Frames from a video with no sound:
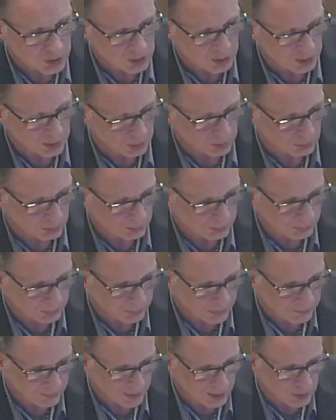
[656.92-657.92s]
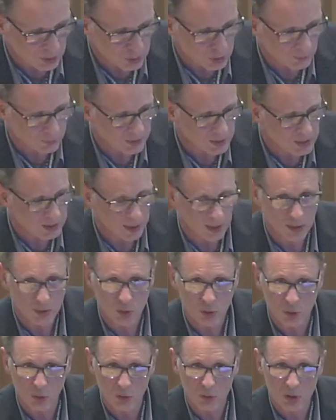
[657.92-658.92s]
in the prevalence of these
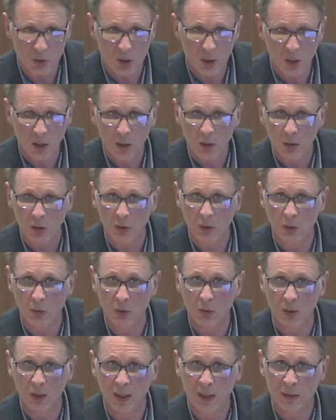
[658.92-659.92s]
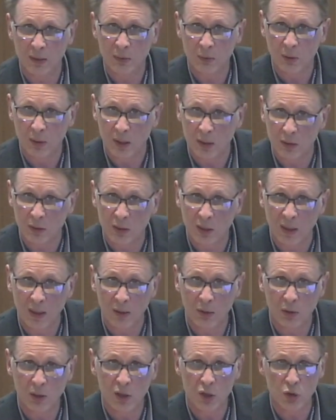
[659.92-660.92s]
cancers and in their
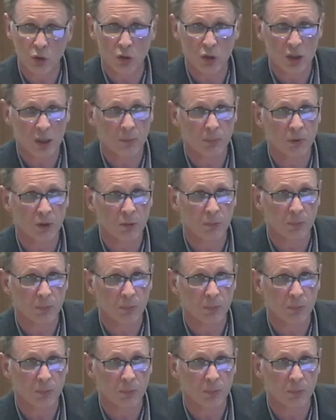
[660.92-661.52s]
relationship with